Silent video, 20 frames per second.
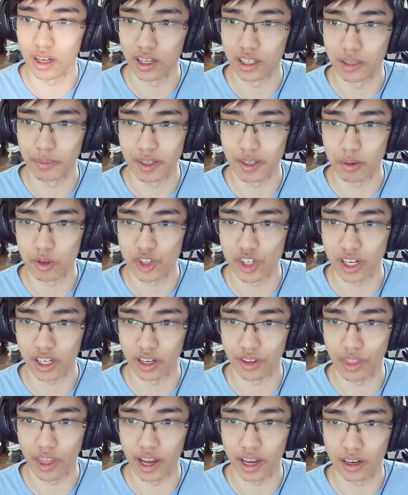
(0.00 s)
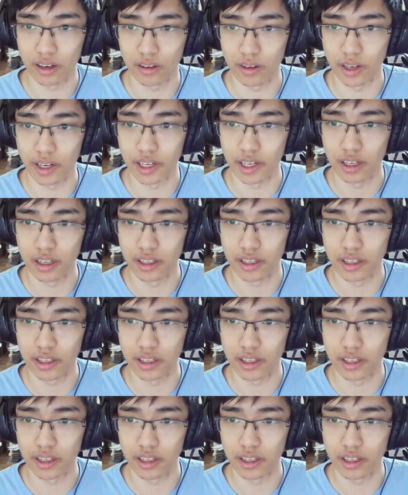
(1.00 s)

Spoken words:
Let me double check on that, right?